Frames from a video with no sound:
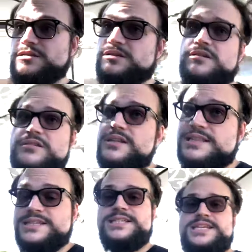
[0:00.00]
Literally
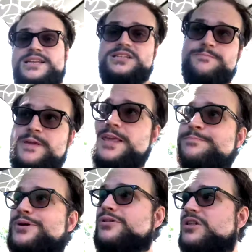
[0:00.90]
listening to
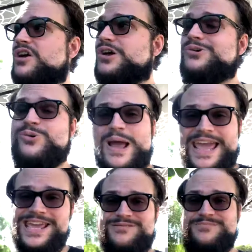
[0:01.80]
people who
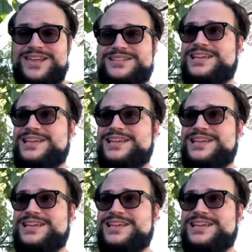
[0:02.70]
hate me,